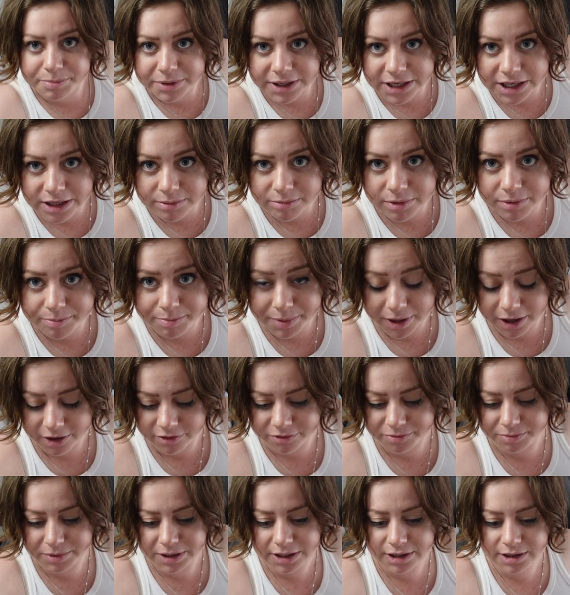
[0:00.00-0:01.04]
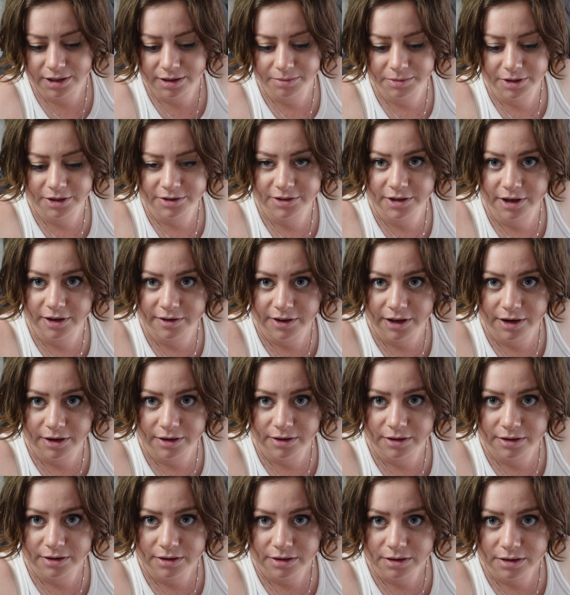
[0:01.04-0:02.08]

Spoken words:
beam above me. I'm gonna turn that on.